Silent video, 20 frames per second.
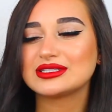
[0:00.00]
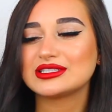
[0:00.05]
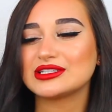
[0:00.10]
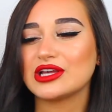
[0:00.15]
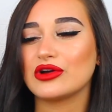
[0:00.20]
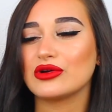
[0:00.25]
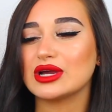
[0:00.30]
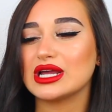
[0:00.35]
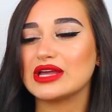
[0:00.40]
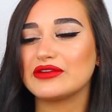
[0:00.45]

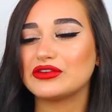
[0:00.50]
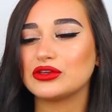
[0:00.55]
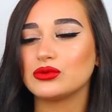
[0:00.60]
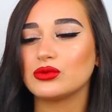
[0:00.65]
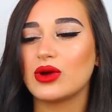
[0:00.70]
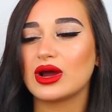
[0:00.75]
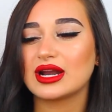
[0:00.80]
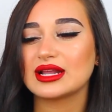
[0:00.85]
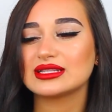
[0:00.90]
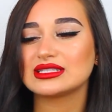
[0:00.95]
so if
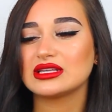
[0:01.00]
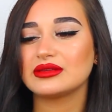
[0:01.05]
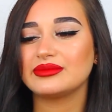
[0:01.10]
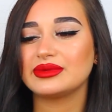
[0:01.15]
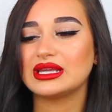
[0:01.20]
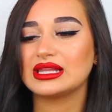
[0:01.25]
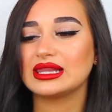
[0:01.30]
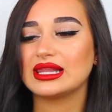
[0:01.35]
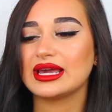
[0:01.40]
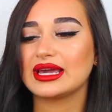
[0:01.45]
you want it to
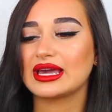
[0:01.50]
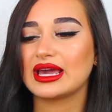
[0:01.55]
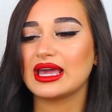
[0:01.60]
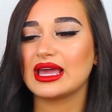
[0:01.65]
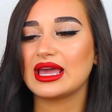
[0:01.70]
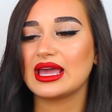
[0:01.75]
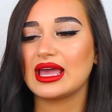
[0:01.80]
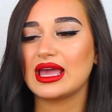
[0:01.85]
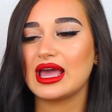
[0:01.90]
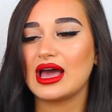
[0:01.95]
be like
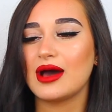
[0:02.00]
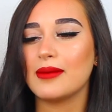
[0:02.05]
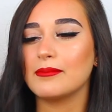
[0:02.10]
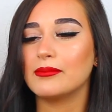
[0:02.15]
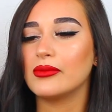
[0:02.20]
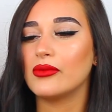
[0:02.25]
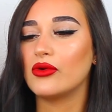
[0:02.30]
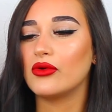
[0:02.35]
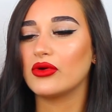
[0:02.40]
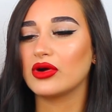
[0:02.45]
a
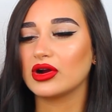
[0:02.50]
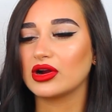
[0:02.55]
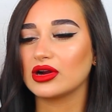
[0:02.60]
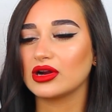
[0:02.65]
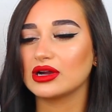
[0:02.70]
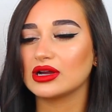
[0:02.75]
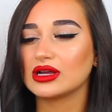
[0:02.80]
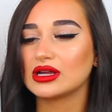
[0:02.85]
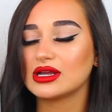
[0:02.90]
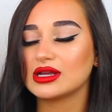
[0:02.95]

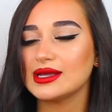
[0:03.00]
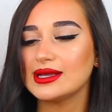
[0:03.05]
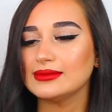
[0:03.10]
more